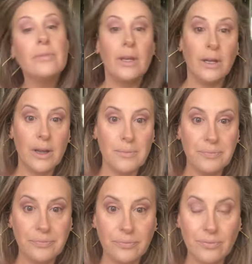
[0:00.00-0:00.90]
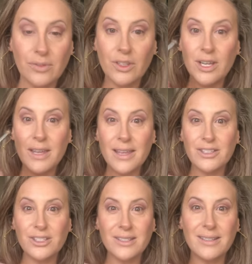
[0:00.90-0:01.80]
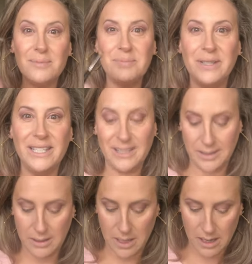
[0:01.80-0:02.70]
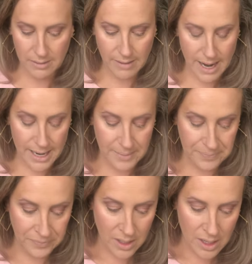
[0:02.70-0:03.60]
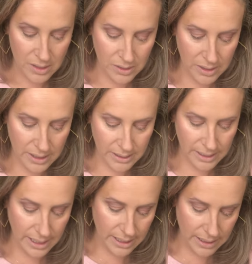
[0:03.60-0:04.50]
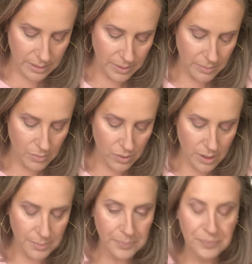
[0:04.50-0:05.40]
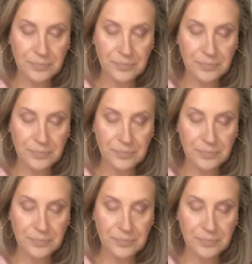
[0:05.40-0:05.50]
There you go. Look how that just completes the look, right? So let's take a little bit more.